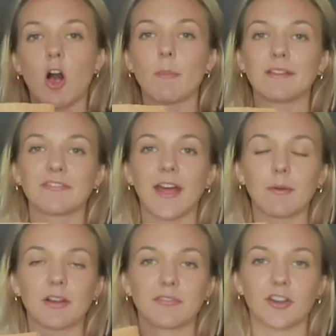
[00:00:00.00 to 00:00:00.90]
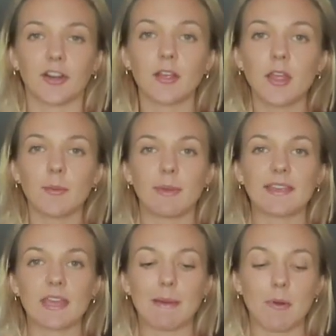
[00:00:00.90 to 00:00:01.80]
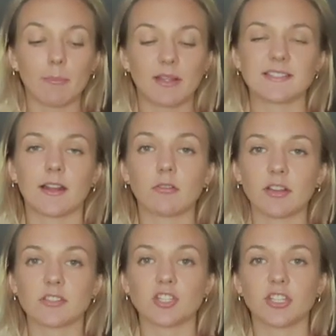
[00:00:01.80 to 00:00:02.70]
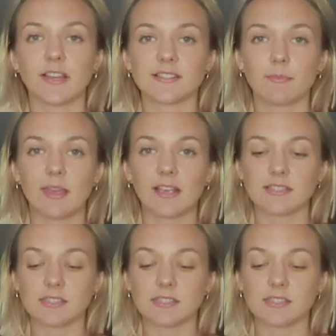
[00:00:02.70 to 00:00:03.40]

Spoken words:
almond flour for baking. My mom picked it out because she likes to bake and